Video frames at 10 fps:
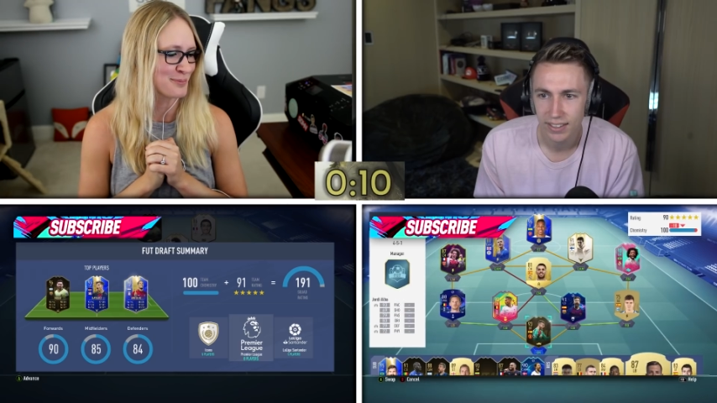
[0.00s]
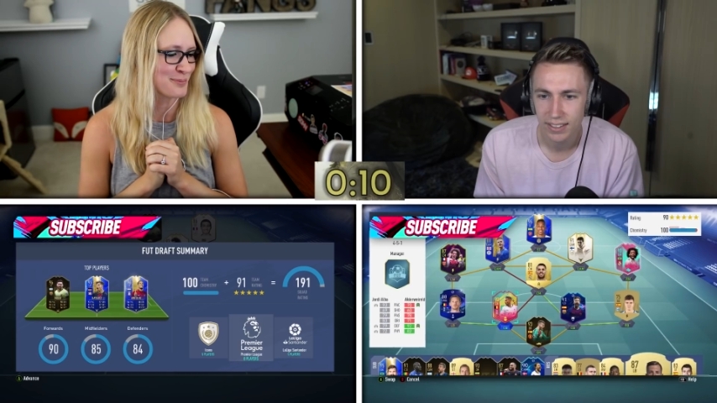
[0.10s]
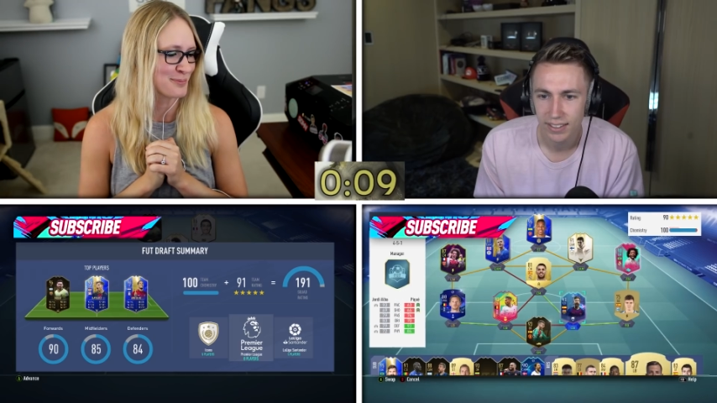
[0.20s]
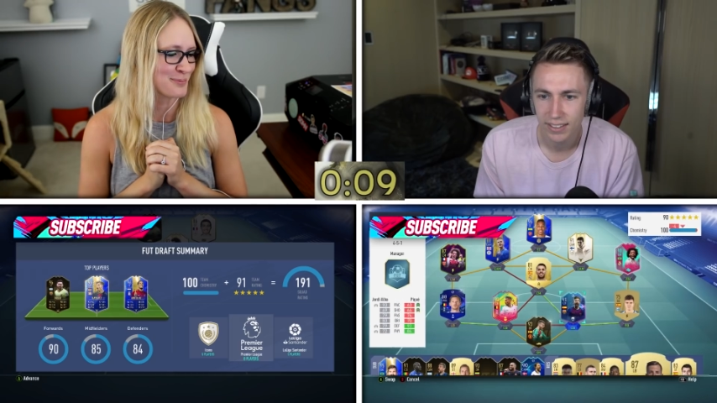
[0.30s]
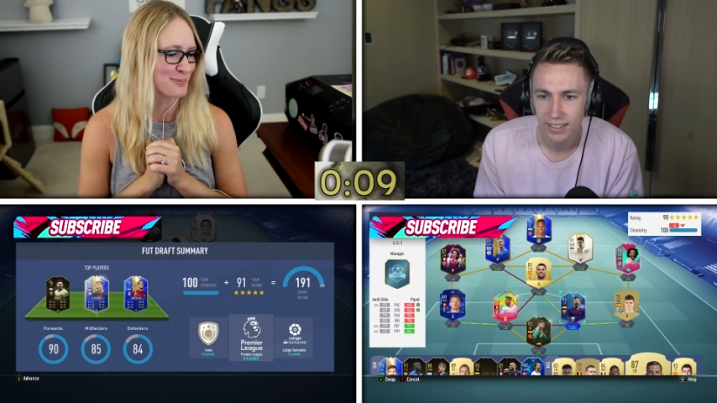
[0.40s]

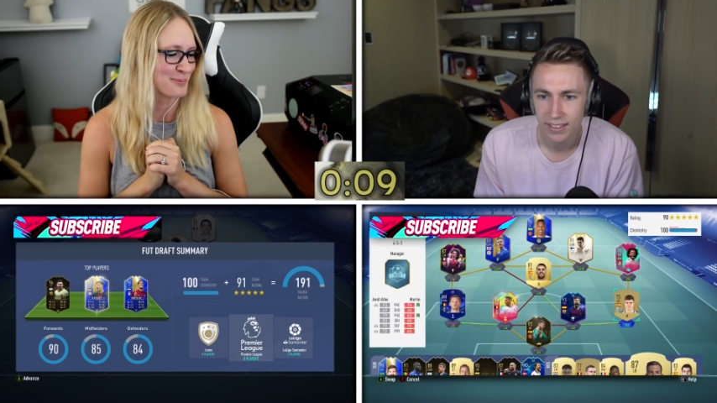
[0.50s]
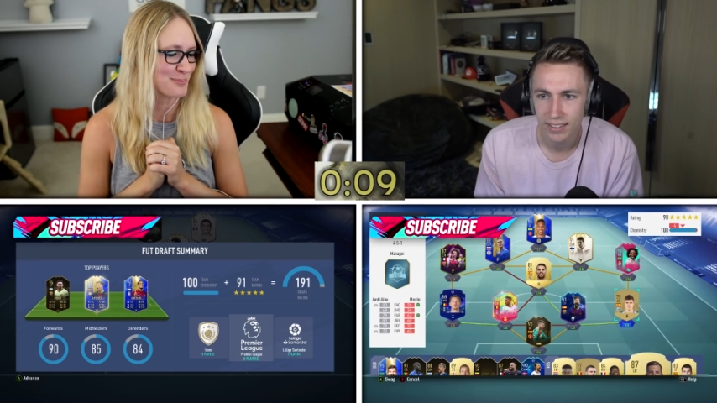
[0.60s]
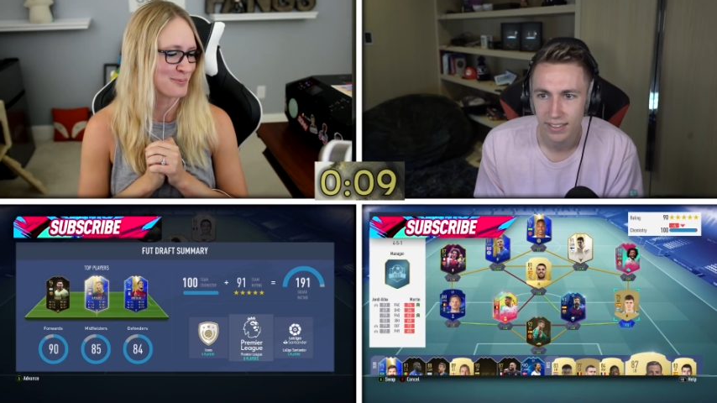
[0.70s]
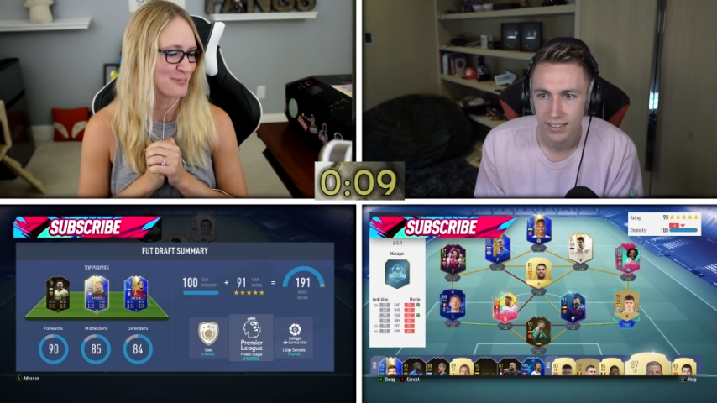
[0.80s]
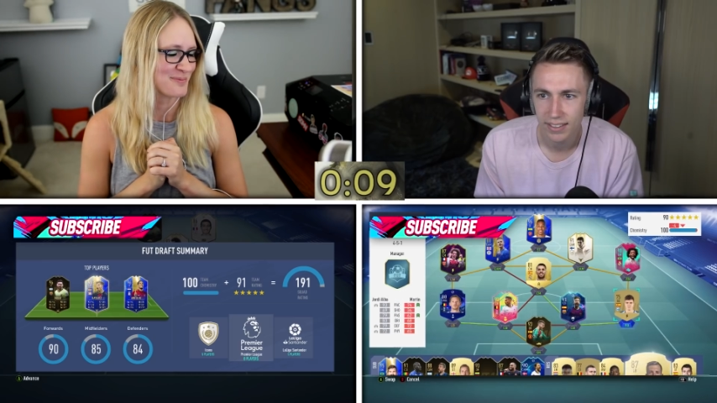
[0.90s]

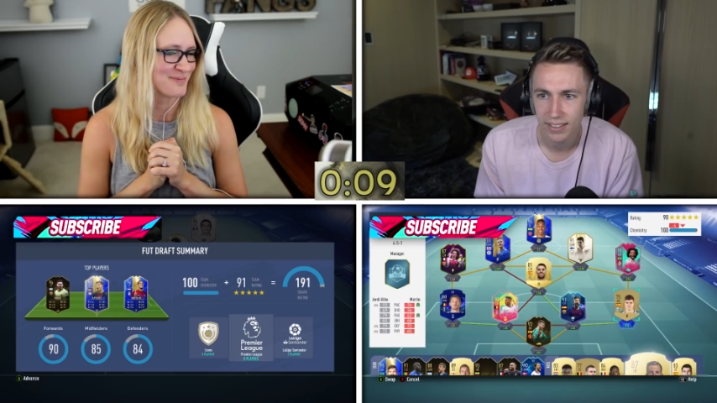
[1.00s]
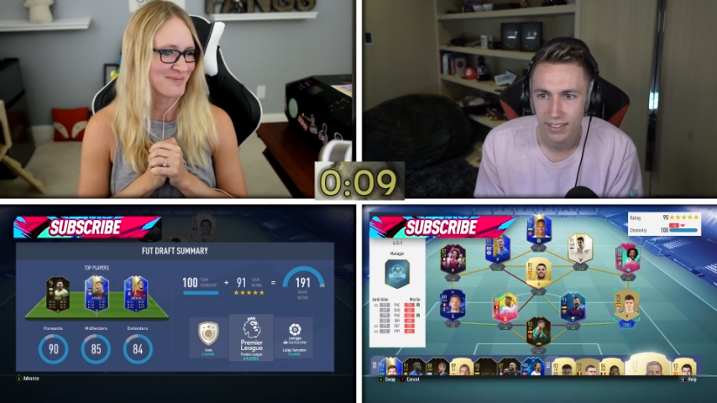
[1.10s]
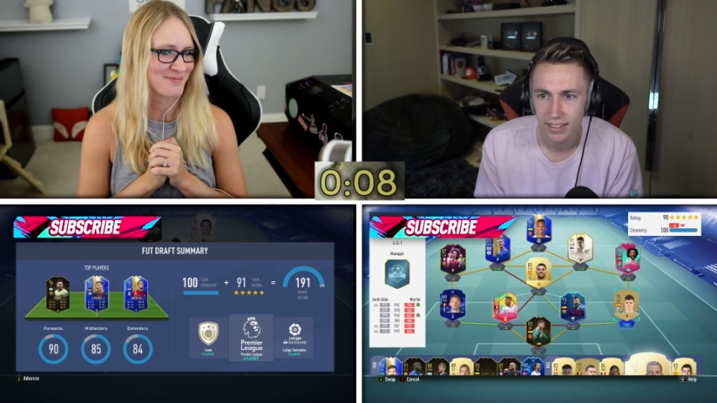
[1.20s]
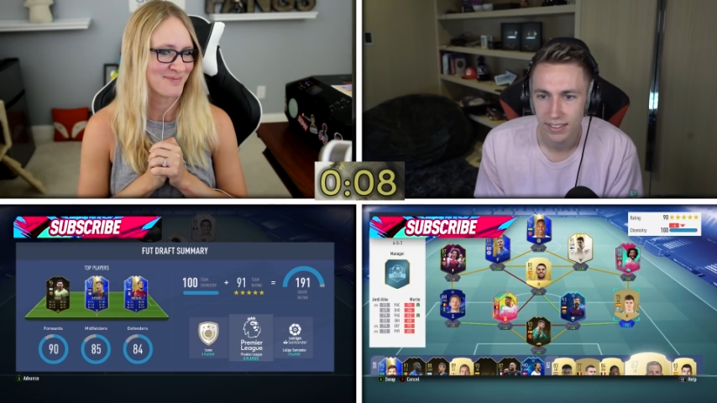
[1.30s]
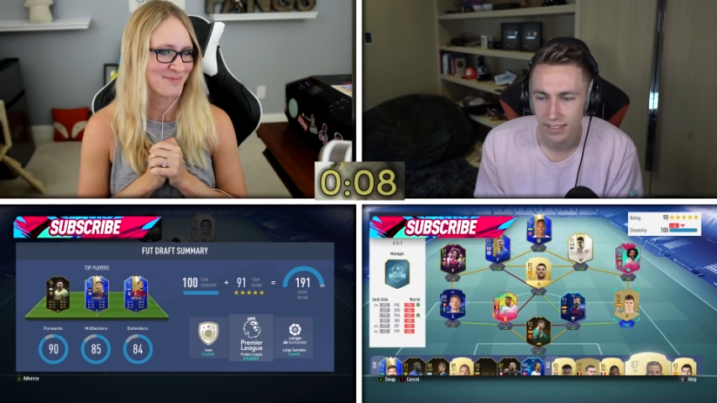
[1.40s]

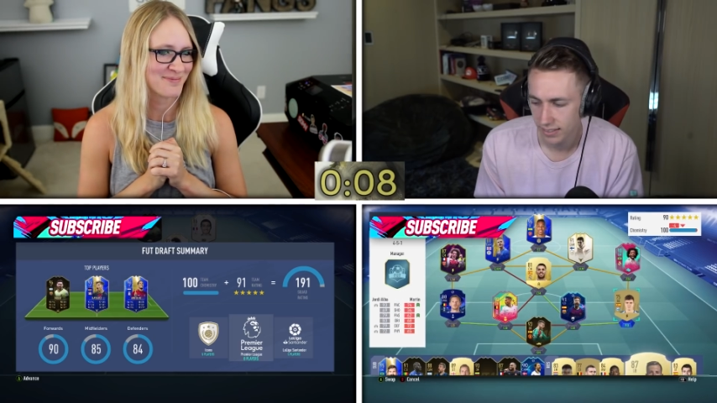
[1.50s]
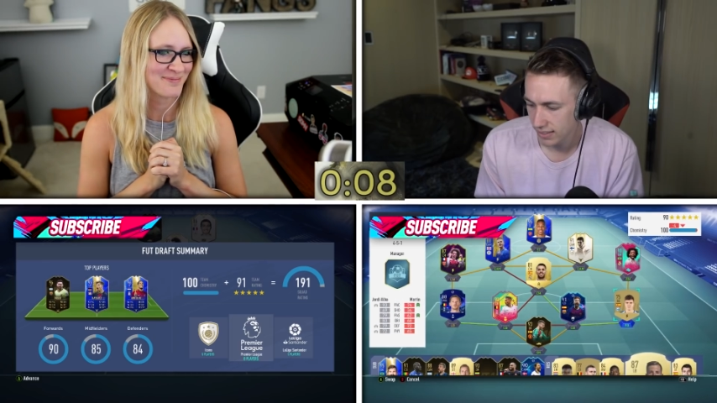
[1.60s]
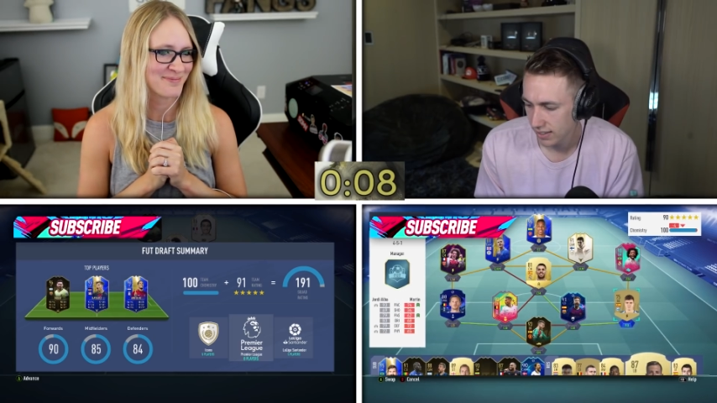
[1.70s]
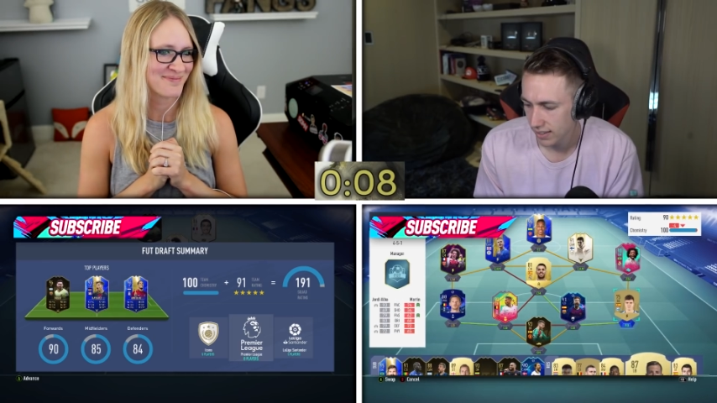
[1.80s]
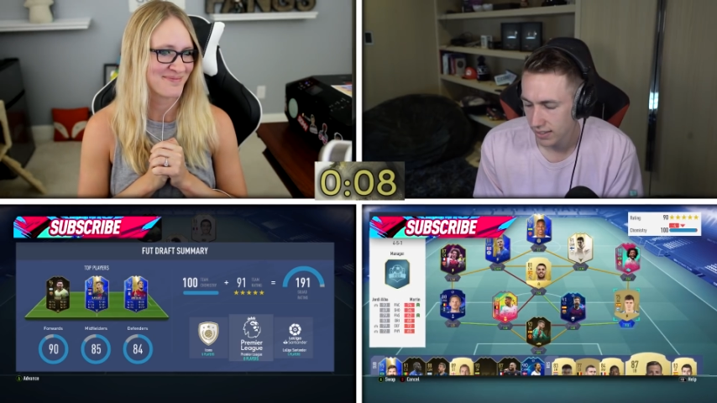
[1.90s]

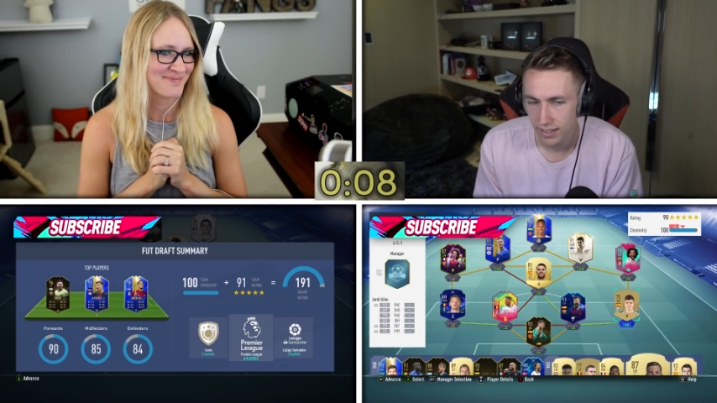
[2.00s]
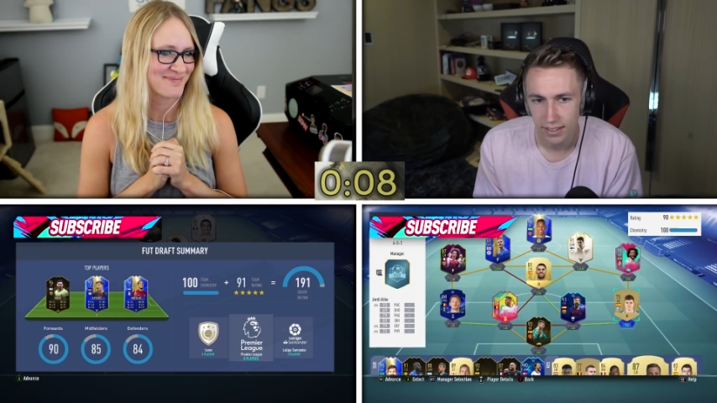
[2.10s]
Nothing is said.